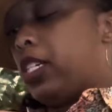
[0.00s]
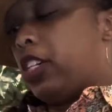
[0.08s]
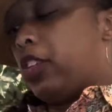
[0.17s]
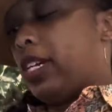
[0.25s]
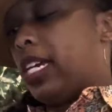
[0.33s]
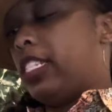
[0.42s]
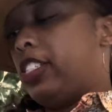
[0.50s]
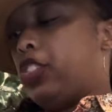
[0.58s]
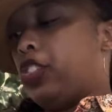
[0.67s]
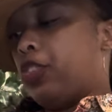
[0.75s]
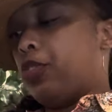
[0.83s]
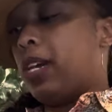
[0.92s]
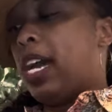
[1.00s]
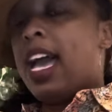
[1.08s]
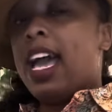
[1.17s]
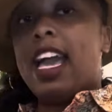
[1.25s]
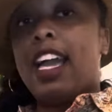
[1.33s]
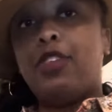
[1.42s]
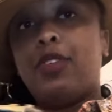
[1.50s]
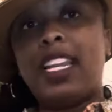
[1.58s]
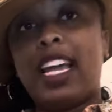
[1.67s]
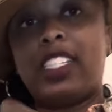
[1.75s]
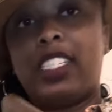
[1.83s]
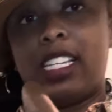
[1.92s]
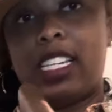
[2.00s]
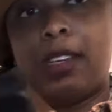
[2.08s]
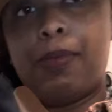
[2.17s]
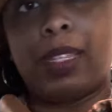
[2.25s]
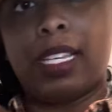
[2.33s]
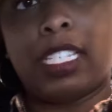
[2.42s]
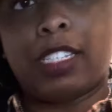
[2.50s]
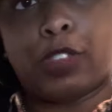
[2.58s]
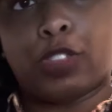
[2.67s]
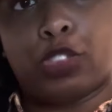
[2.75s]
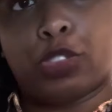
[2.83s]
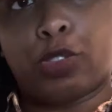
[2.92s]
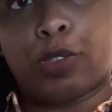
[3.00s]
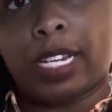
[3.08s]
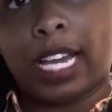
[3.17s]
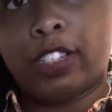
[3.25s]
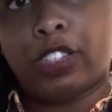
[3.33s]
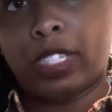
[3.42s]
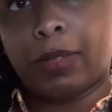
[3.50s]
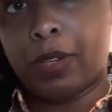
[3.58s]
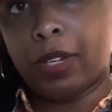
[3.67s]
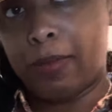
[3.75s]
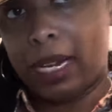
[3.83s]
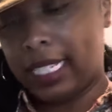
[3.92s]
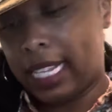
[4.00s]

going to go ahead and do. And you can actually keep these for jewelry. I usually put my